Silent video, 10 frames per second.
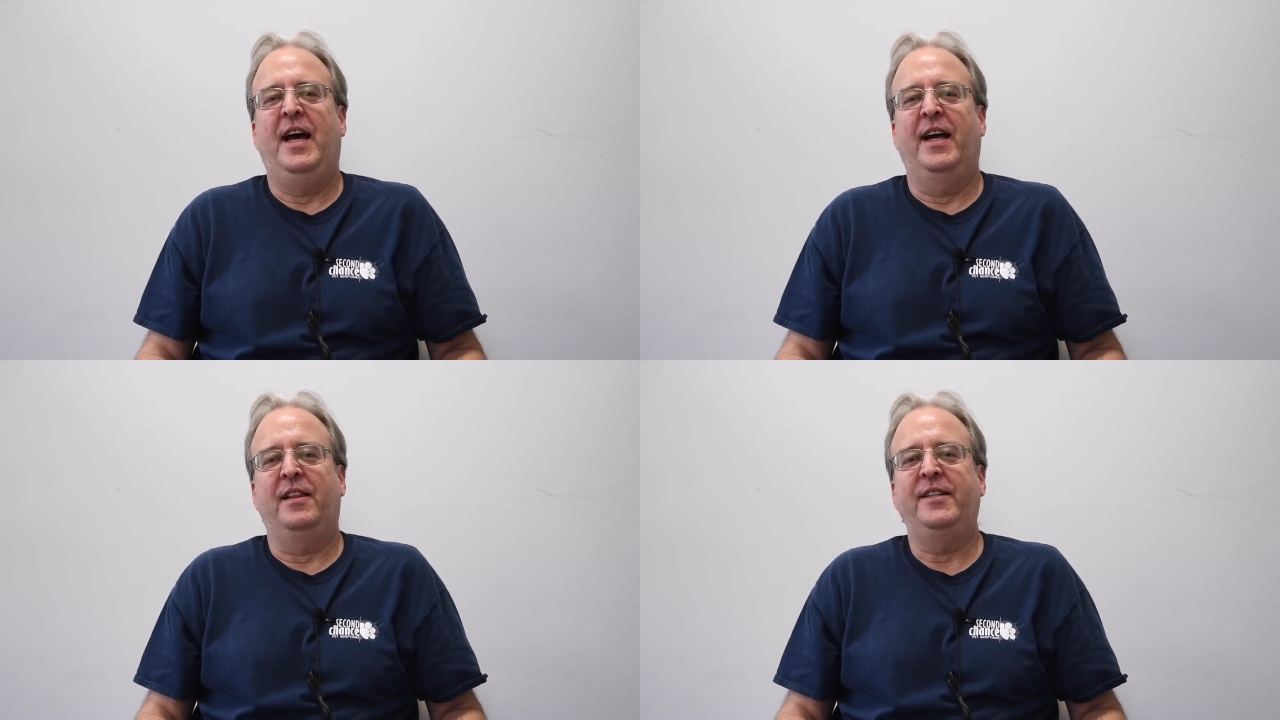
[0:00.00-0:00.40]

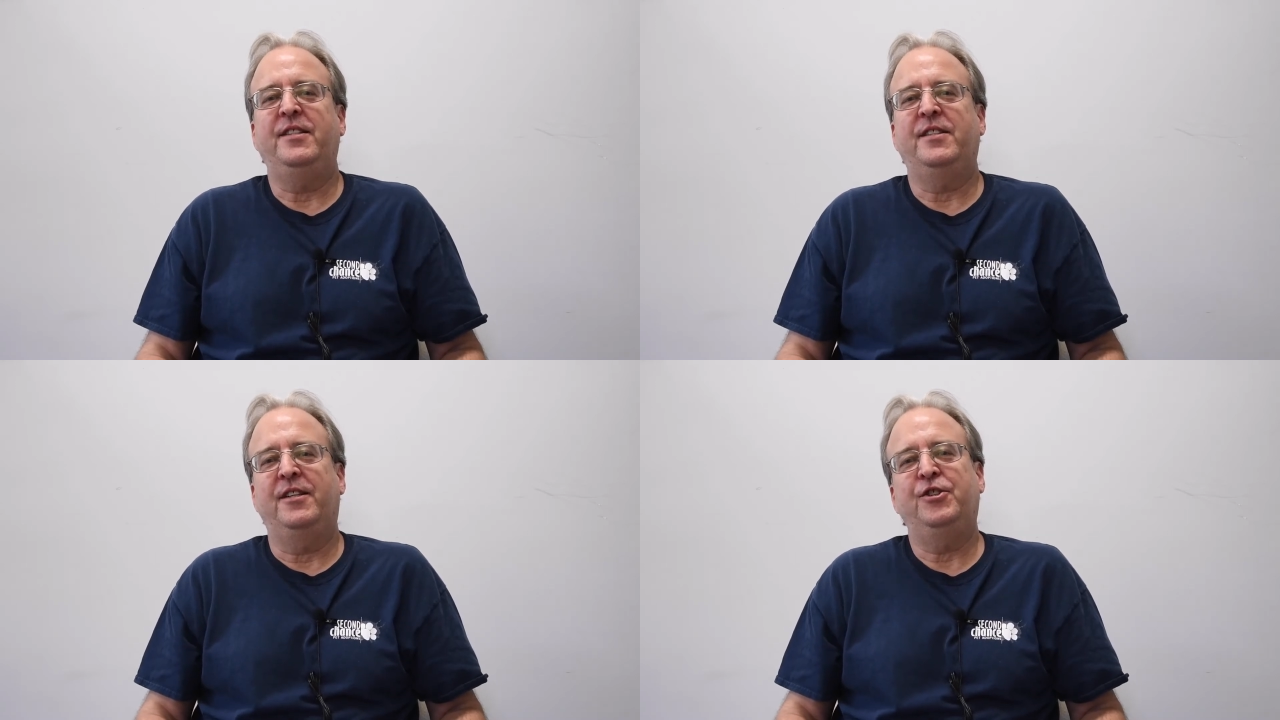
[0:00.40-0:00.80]
I'd like to
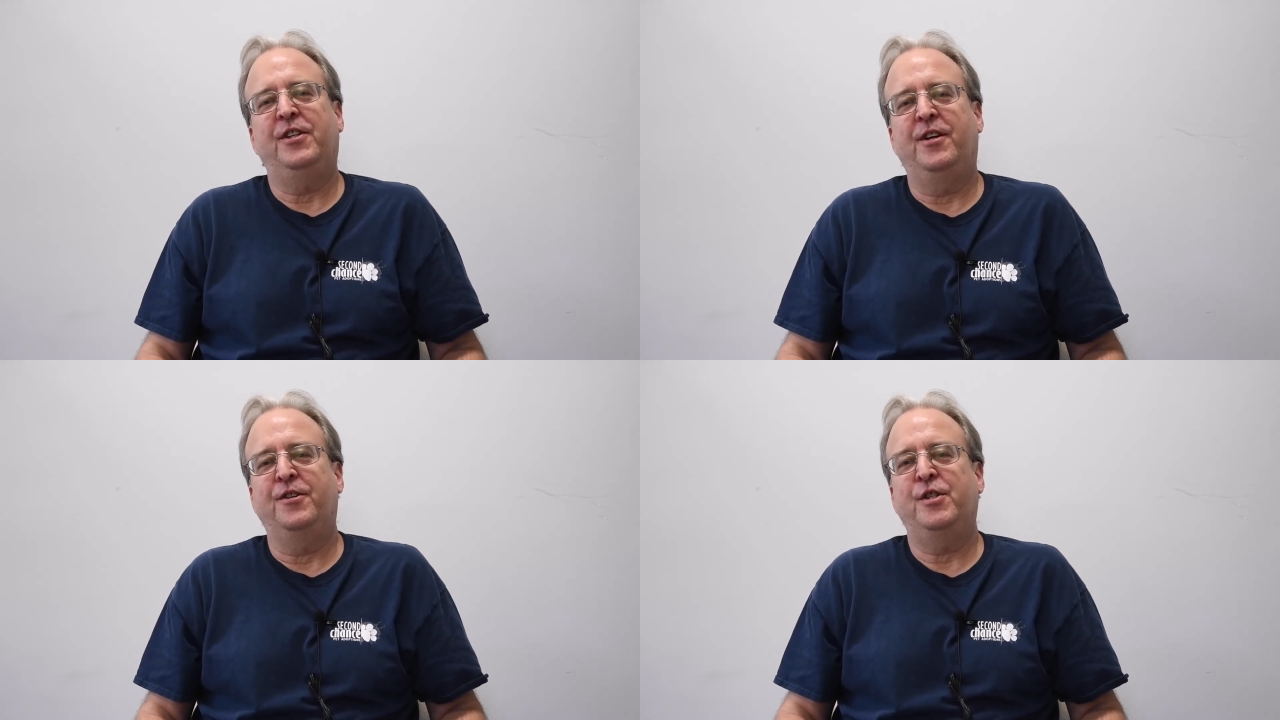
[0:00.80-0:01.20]
touch
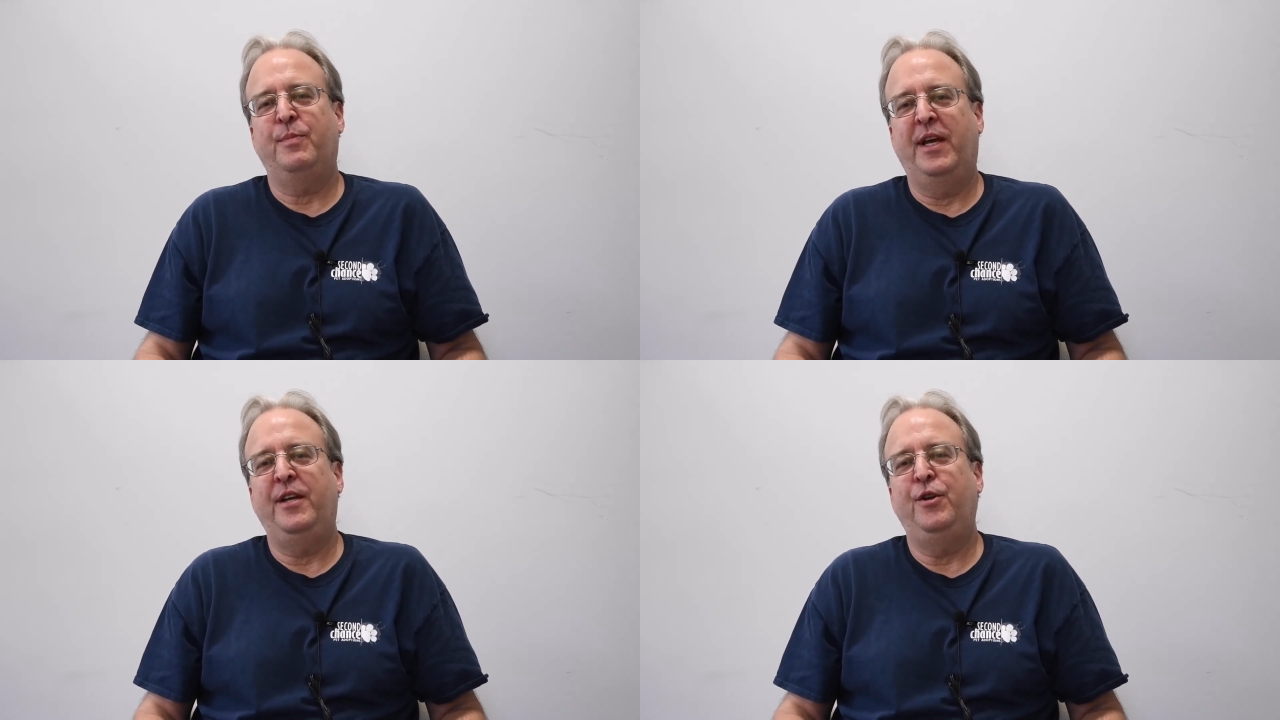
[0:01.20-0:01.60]
on our
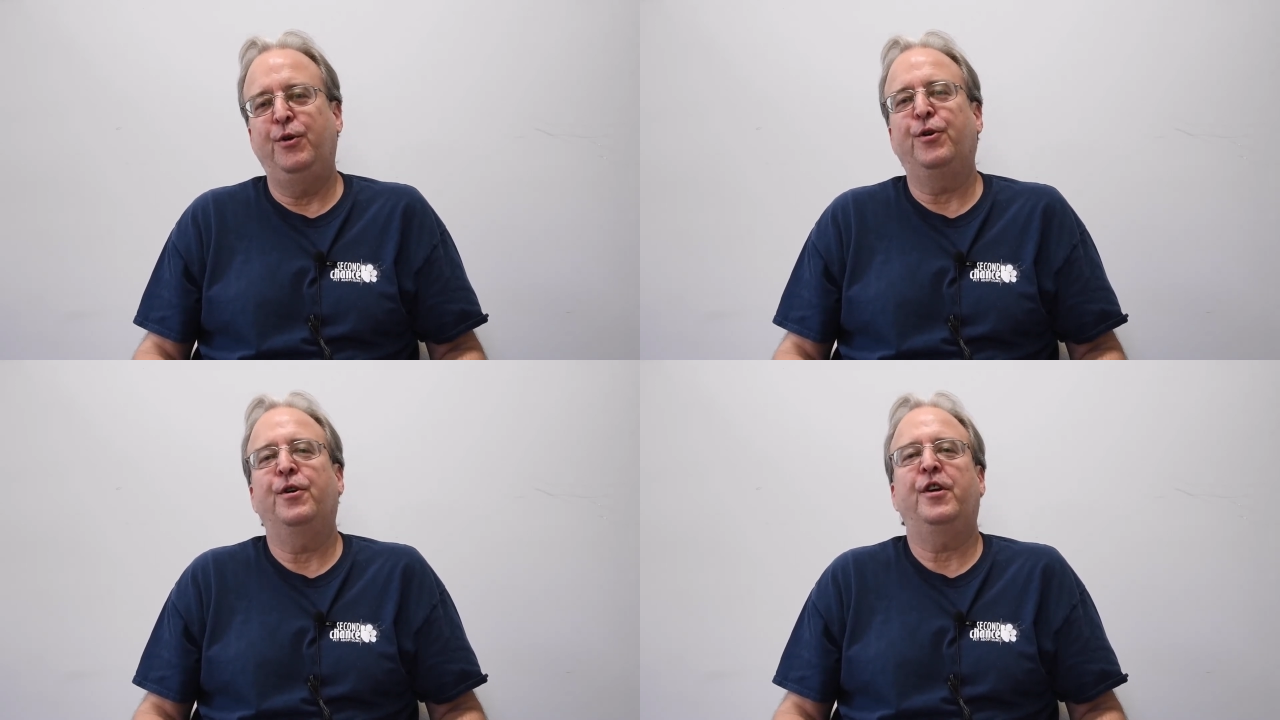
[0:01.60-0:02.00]

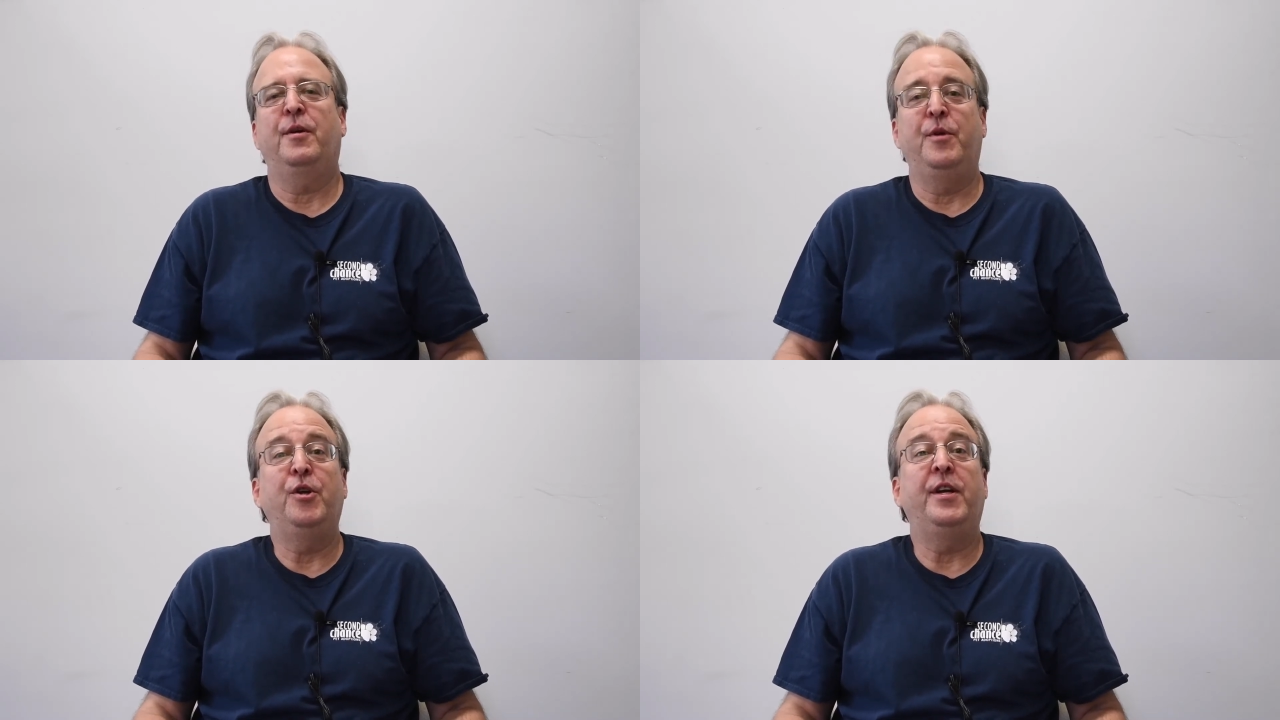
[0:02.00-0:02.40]
spay-neuter
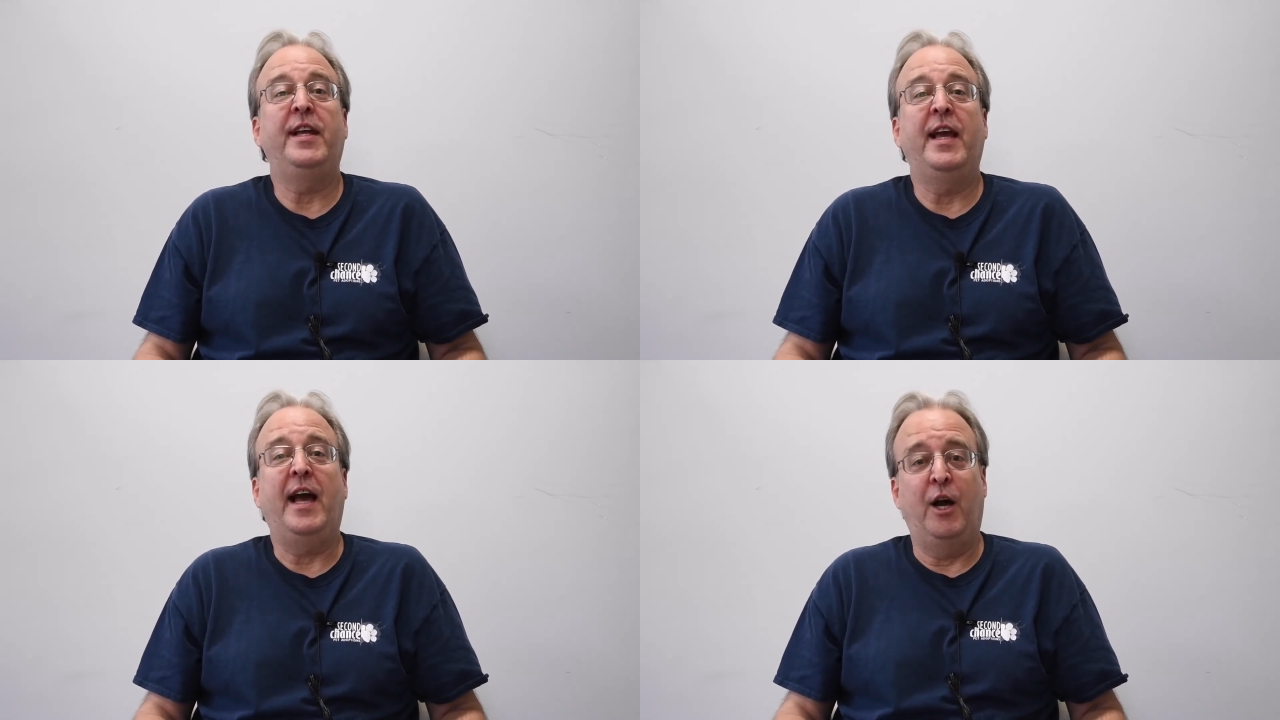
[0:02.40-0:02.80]

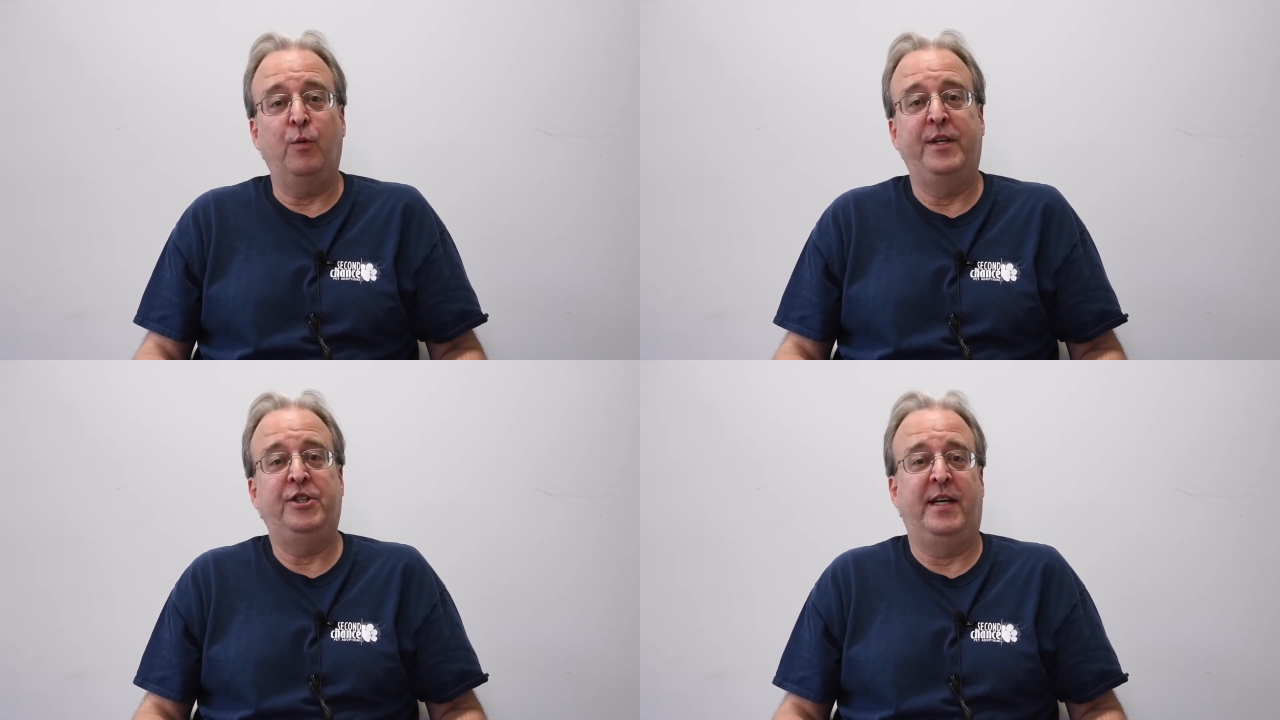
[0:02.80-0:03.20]
community
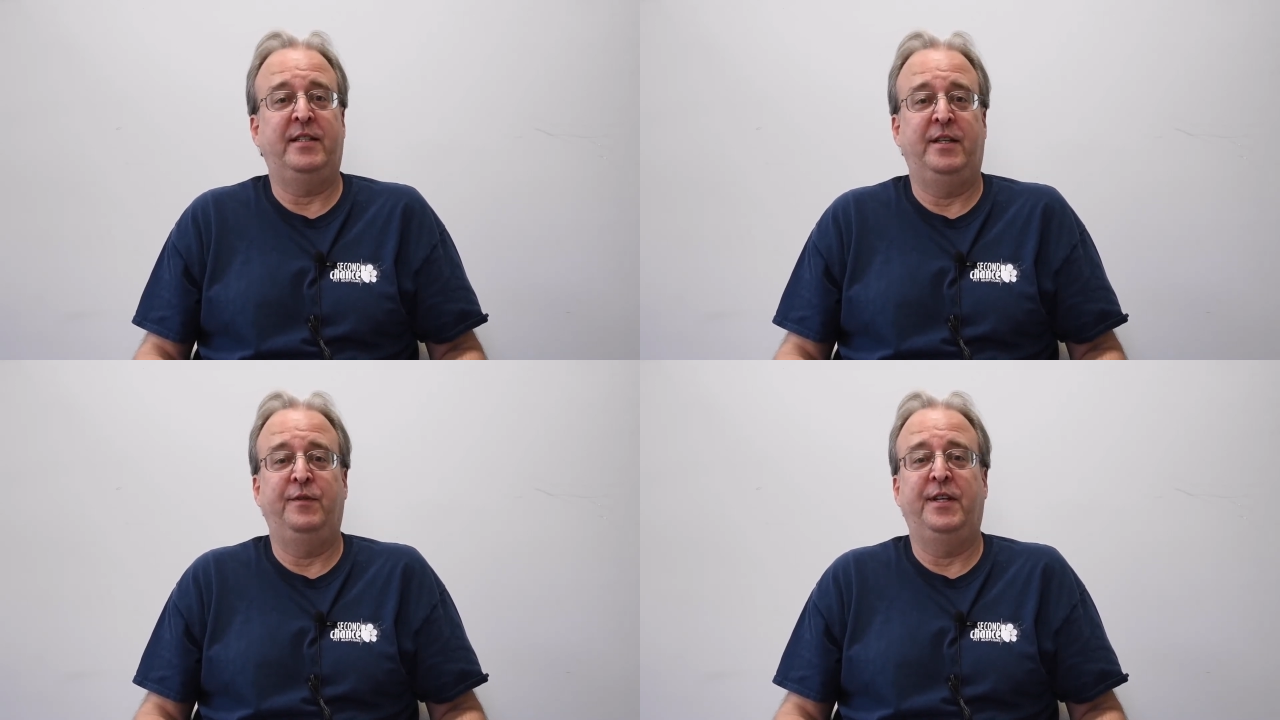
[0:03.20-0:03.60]
outreach
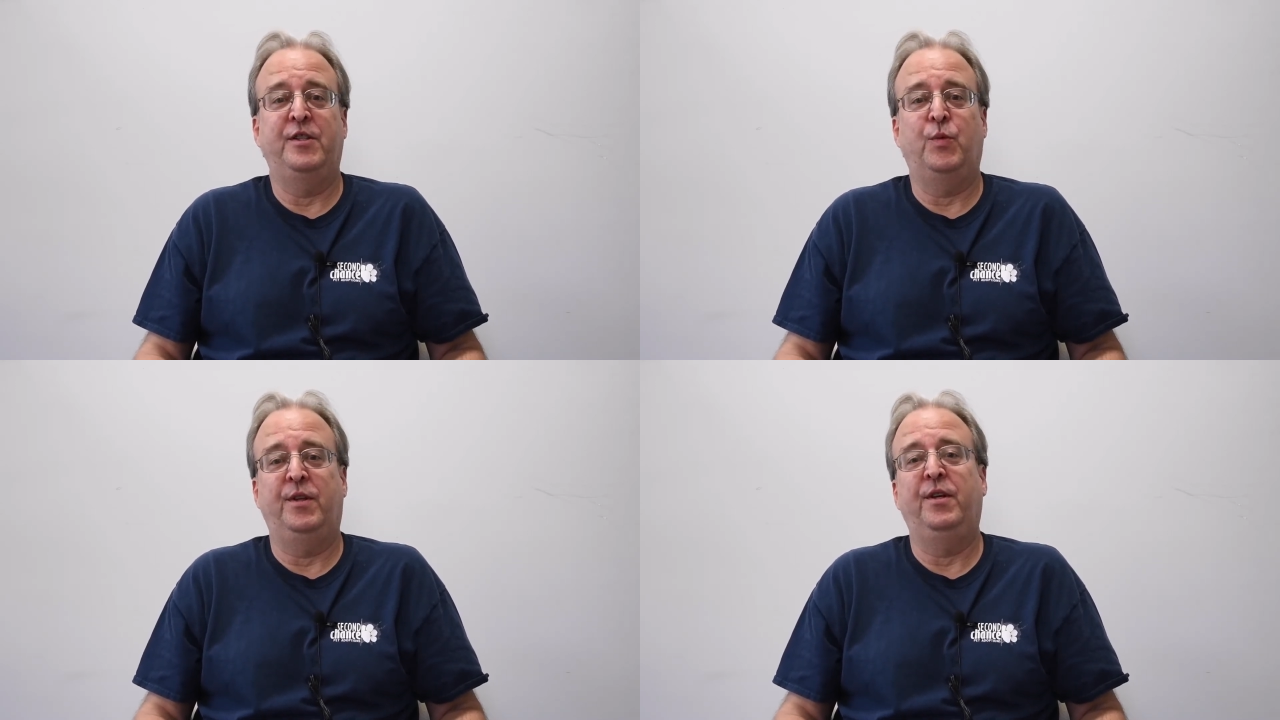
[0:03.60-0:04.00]

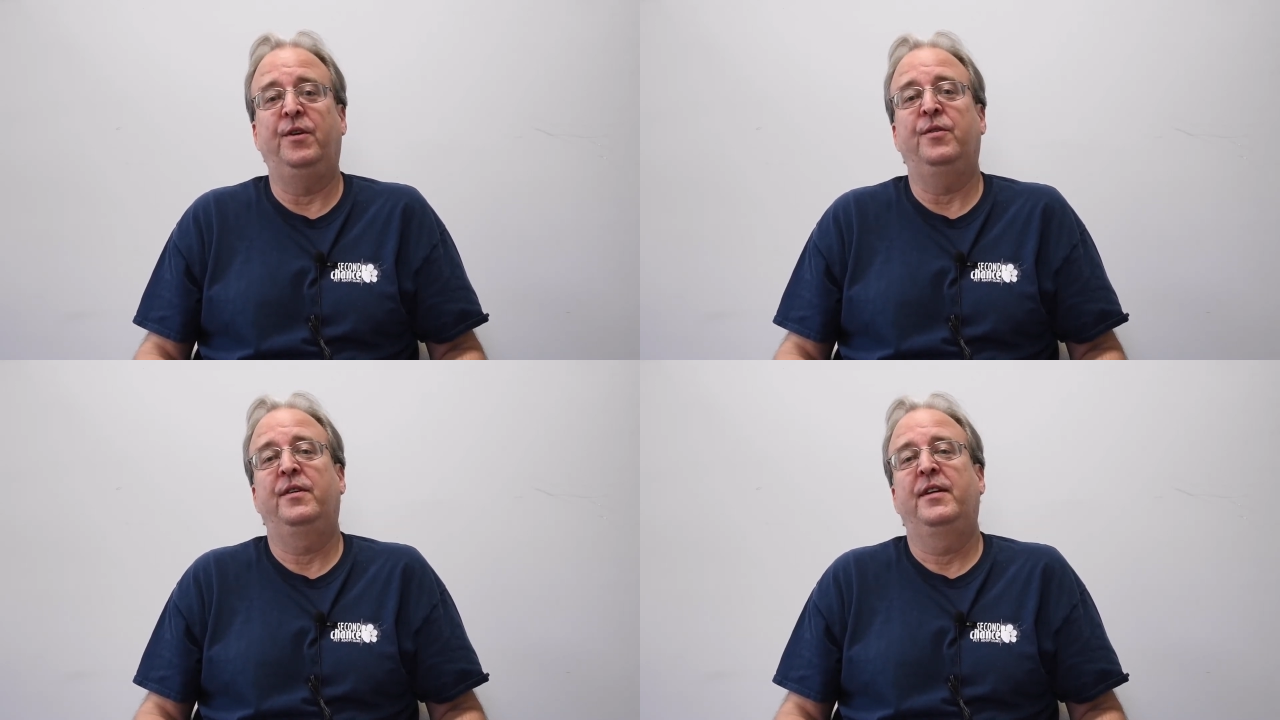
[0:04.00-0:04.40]
activities with you.